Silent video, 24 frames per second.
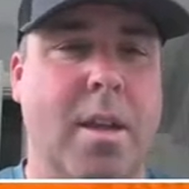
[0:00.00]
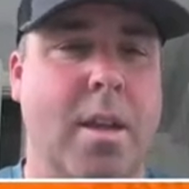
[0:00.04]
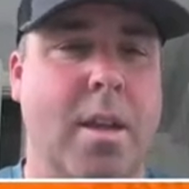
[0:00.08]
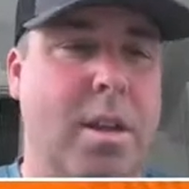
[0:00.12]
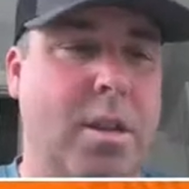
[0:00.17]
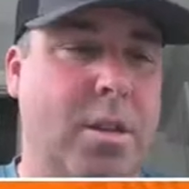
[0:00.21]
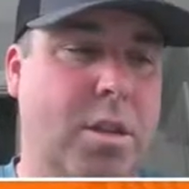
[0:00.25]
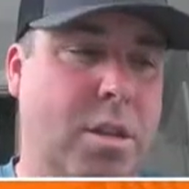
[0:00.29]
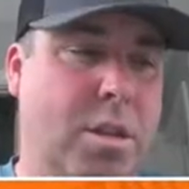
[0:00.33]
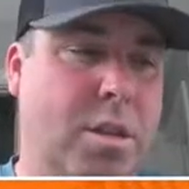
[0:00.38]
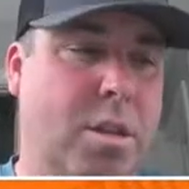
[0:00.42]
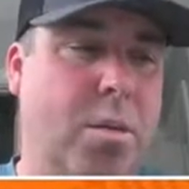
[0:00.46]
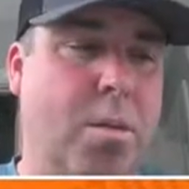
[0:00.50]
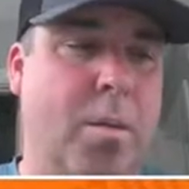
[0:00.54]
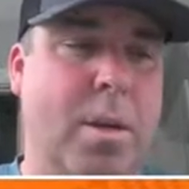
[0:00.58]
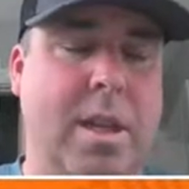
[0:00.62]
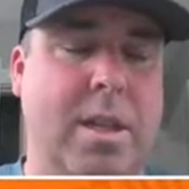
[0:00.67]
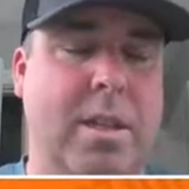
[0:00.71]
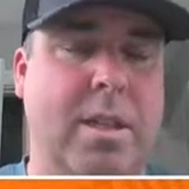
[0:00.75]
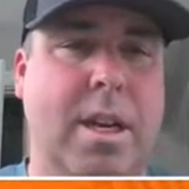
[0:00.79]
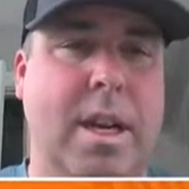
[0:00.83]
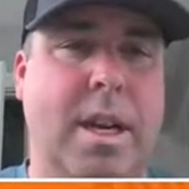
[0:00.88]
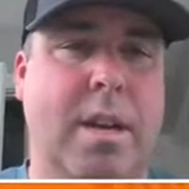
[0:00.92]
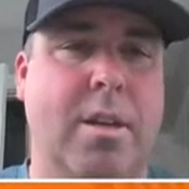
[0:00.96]
He's a
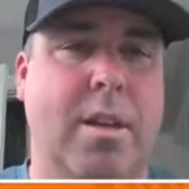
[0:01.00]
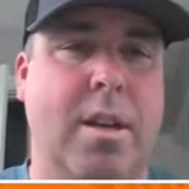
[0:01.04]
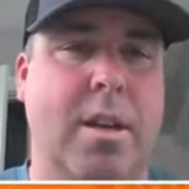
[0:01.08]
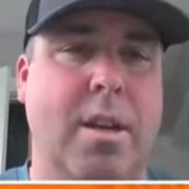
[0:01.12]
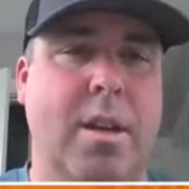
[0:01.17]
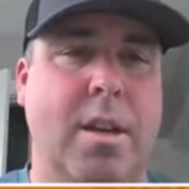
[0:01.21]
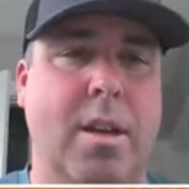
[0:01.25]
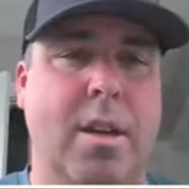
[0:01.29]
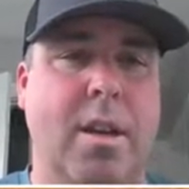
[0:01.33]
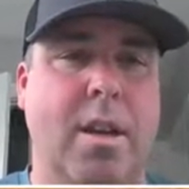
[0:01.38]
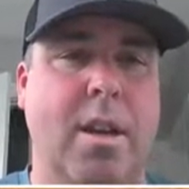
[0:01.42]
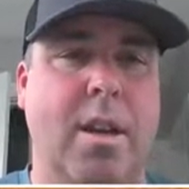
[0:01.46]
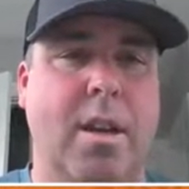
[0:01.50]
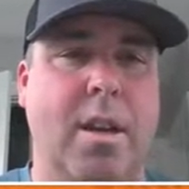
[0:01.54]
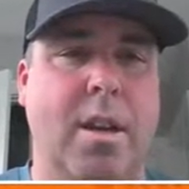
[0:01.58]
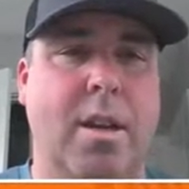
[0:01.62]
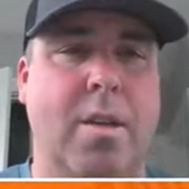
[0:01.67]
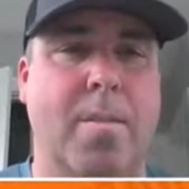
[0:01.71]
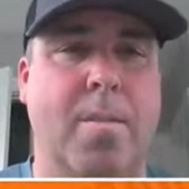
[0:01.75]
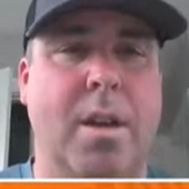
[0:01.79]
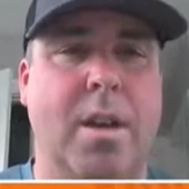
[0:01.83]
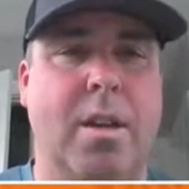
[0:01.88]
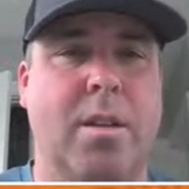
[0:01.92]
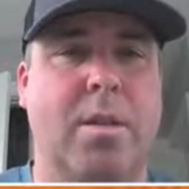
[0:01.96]
two-way talent, uh,
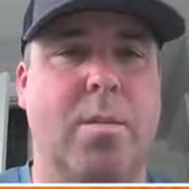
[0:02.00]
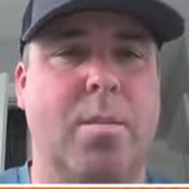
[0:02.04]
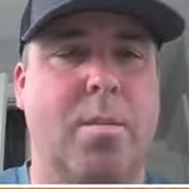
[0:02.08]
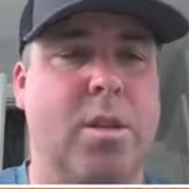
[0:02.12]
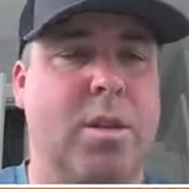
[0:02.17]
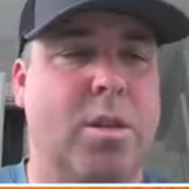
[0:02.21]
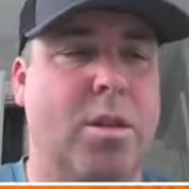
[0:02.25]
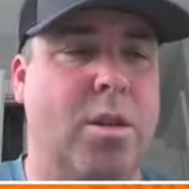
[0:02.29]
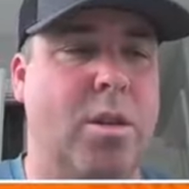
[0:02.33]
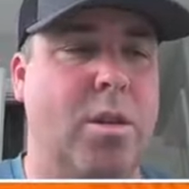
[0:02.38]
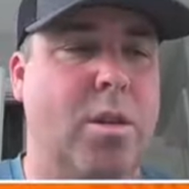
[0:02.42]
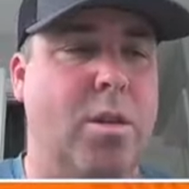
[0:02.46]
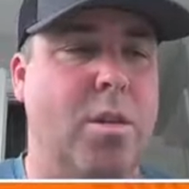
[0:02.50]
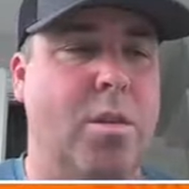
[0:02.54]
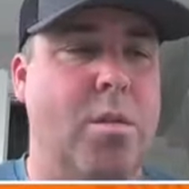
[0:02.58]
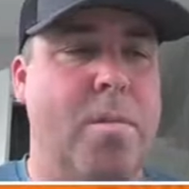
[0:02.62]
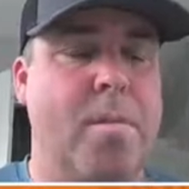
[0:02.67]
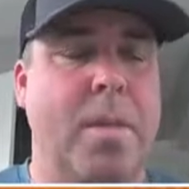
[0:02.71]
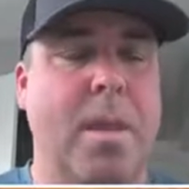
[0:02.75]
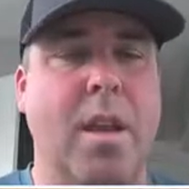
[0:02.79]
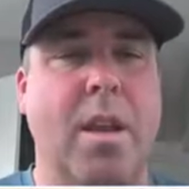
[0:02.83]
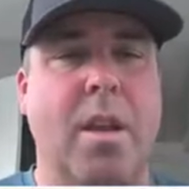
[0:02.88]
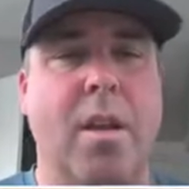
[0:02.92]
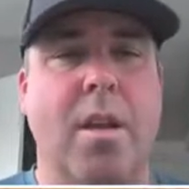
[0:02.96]
committed to
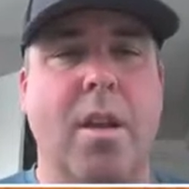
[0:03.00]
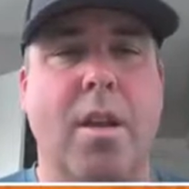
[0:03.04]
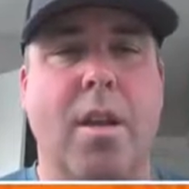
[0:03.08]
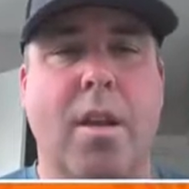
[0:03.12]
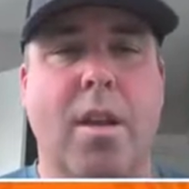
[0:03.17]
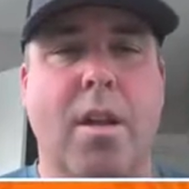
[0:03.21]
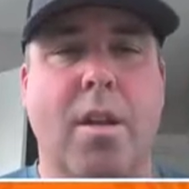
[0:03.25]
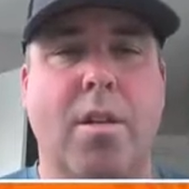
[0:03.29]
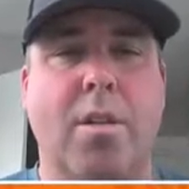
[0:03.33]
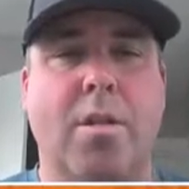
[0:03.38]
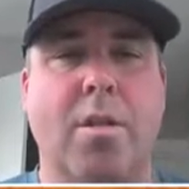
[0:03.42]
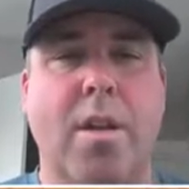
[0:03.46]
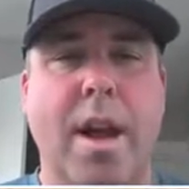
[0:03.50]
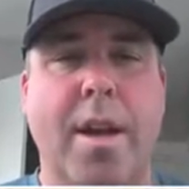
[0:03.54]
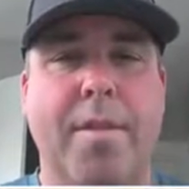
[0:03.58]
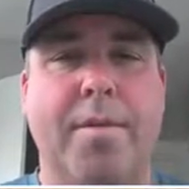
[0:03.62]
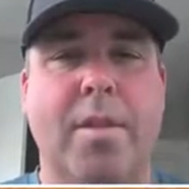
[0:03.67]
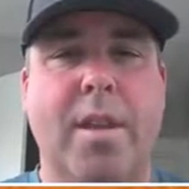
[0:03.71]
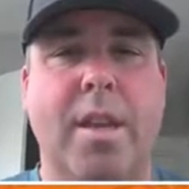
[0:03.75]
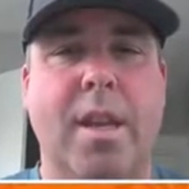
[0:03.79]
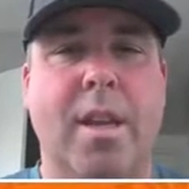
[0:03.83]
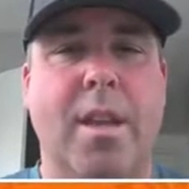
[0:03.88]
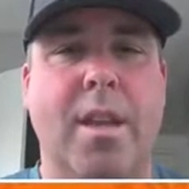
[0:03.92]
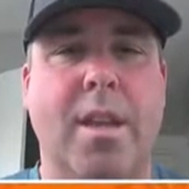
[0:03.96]
Mizzou,
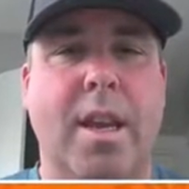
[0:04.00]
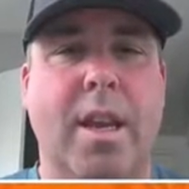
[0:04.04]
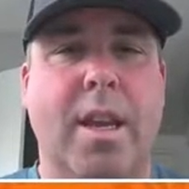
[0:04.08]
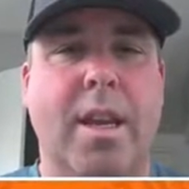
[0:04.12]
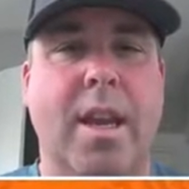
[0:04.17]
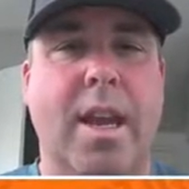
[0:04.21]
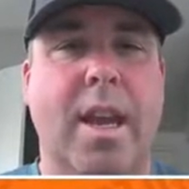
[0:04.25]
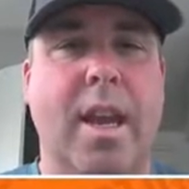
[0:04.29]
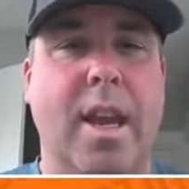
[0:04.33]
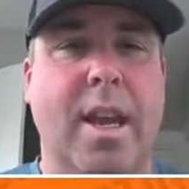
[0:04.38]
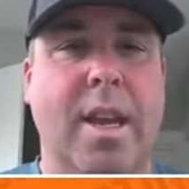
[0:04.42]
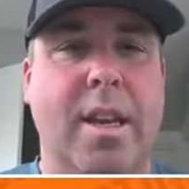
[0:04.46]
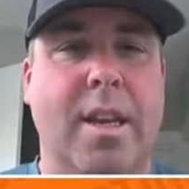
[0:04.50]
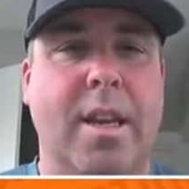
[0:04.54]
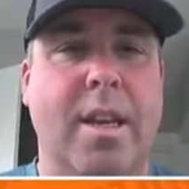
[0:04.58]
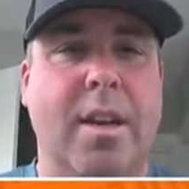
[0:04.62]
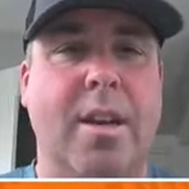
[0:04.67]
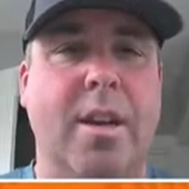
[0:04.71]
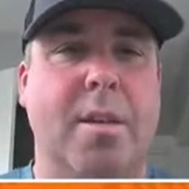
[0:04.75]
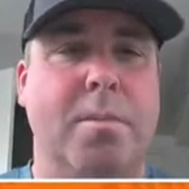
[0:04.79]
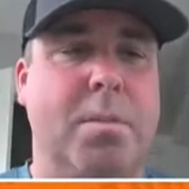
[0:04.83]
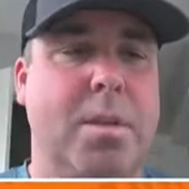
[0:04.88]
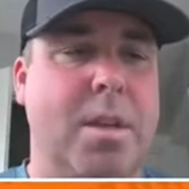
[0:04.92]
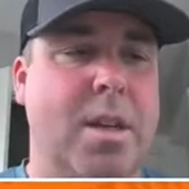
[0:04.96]
lefty that can
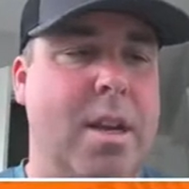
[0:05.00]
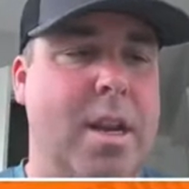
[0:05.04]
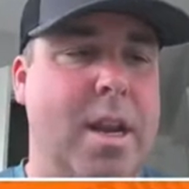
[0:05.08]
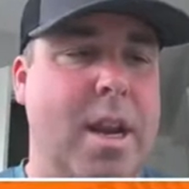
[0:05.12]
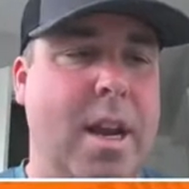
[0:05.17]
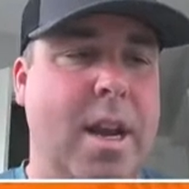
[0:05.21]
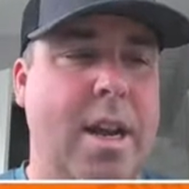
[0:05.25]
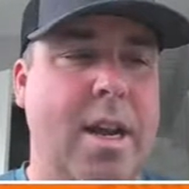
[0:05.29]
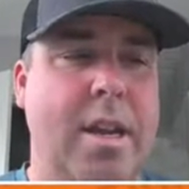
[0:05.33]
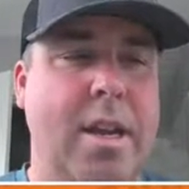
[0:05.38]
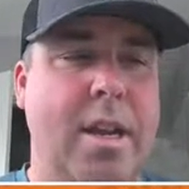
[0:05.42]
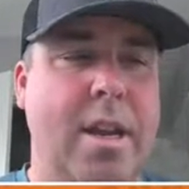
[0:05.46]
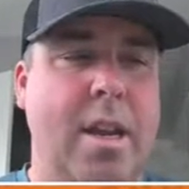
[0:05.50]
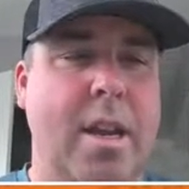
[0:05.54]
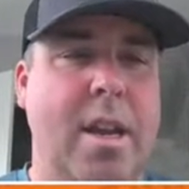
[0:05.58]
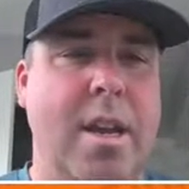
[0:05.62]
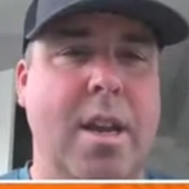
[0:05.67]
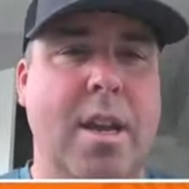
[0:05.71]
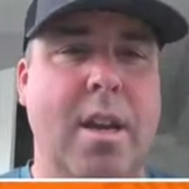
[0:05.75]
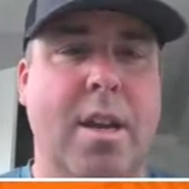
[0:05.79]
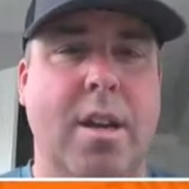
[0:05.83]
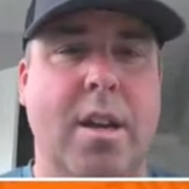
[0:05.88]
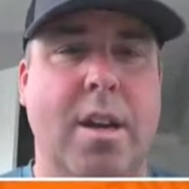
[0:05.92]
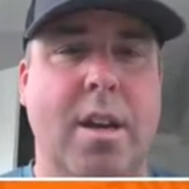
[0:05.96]
get up to
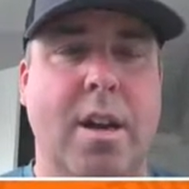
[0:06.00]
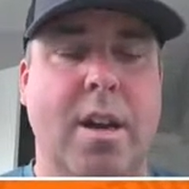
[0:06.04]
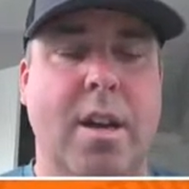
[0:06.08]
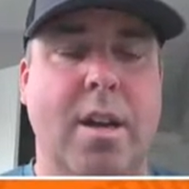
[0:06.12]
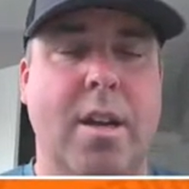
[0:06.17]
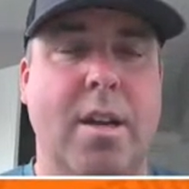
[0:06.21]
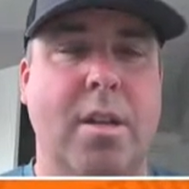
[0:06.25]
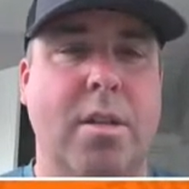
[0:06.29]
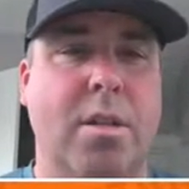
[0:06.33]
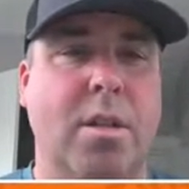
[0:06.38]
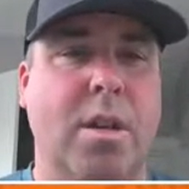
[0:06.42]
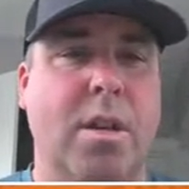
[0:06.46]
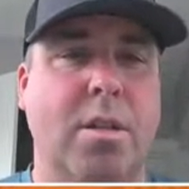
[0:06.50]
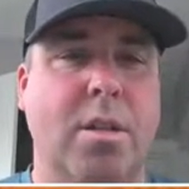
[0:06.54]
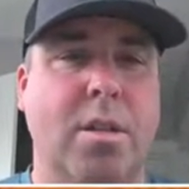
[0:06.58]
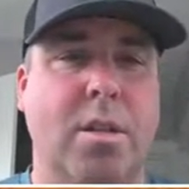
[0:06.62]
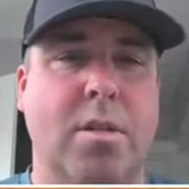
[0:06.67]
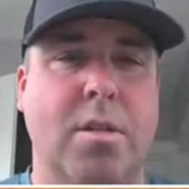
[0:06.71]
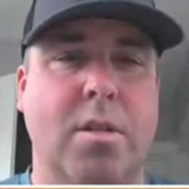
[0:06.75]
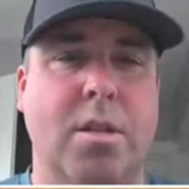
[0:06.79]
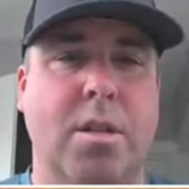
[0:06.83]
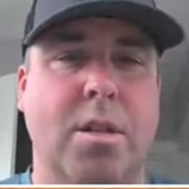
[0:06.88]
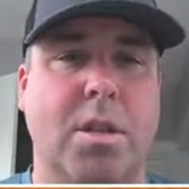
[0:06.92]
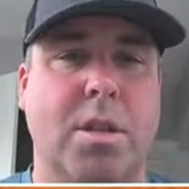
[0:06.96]
90, uh, and is
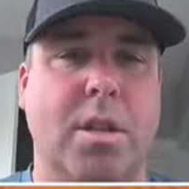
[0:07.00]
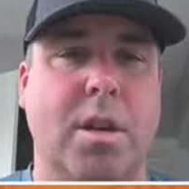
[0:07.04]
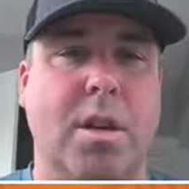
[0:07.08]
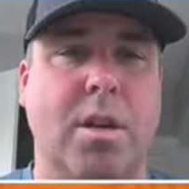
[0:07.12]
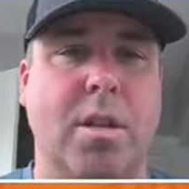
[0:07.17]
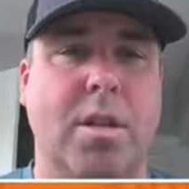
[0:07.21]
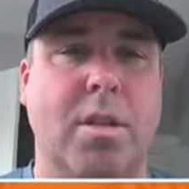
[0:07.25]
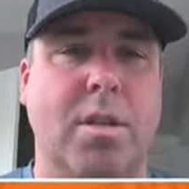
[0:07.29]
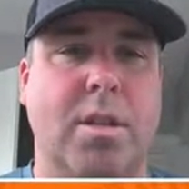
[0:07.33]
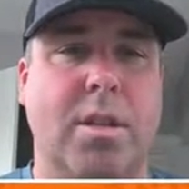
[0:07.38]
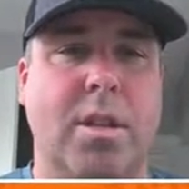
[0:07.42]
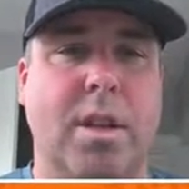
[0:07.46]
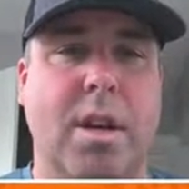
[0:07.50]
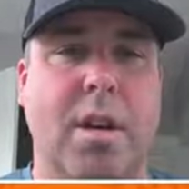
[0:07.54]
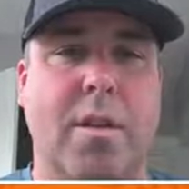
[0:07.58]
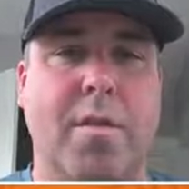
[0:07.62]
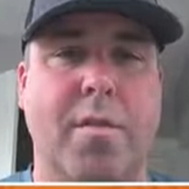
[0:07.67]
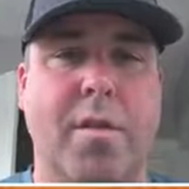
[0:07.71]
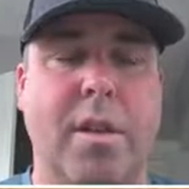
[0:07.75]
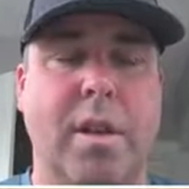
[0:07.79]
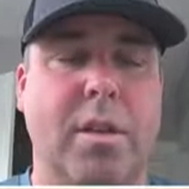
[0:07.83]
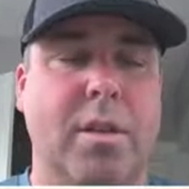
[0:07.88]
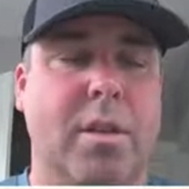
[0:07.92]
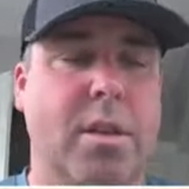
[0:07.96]
also their starting
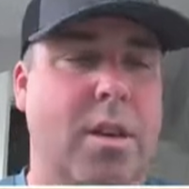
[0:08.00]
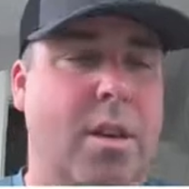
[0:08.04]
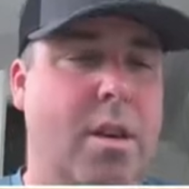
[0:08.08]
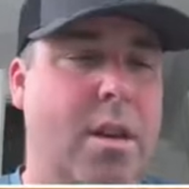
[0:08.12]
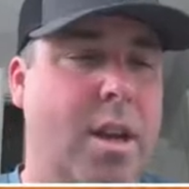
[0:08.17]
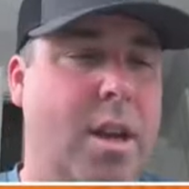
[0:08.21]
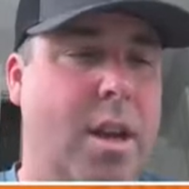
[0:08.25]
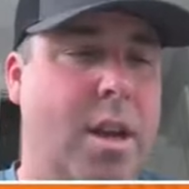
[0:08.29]
center fielder.